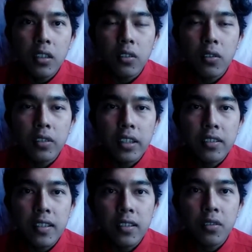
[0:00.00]

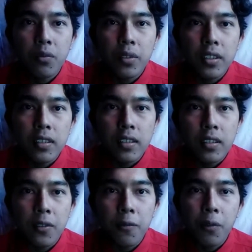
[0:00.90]
connected with
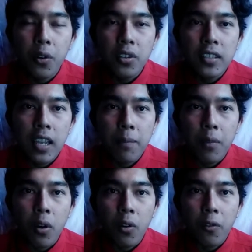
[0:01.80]
the four type
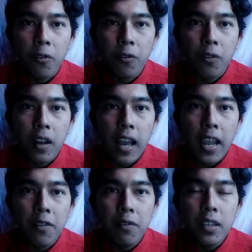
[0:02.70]
of
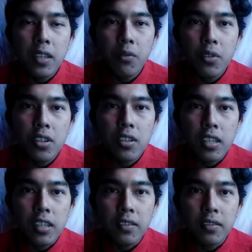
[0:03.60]
IV, which
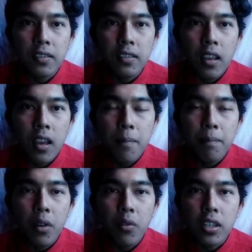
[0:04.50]
is
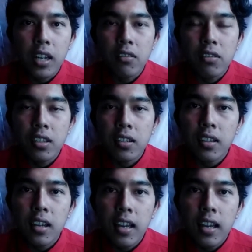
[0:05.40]
power culture,